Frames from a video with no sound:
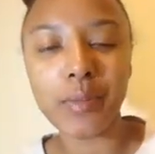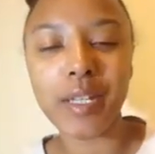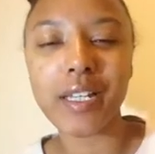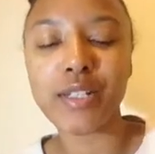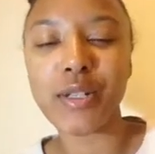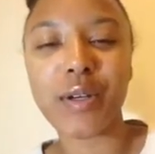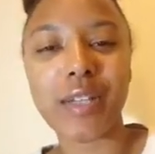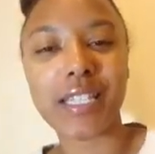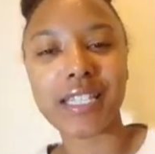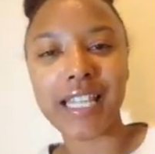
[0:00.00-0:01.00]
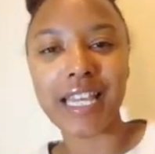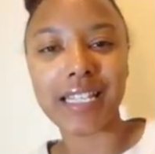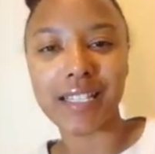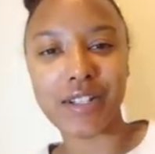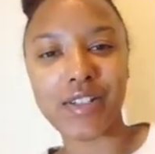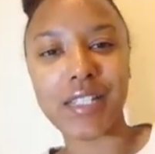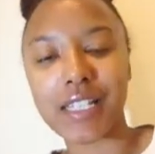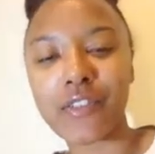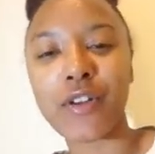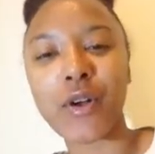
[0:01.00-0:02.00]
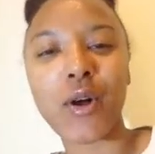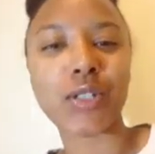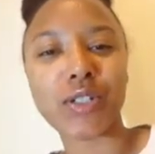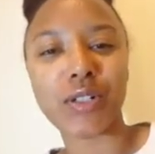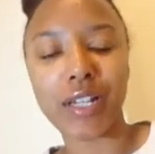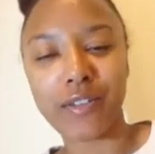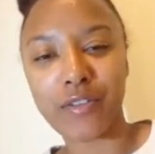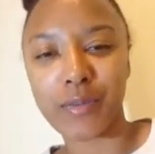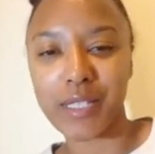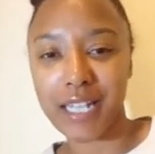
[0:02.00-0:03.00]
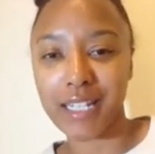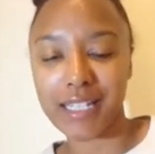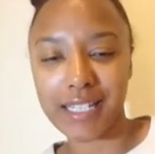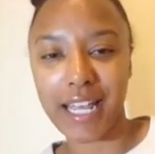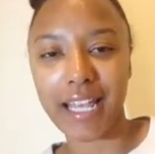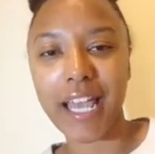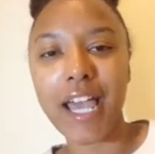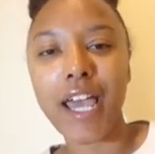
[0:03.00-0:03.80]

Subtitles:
because, in the States, there's this different culture even from state to state.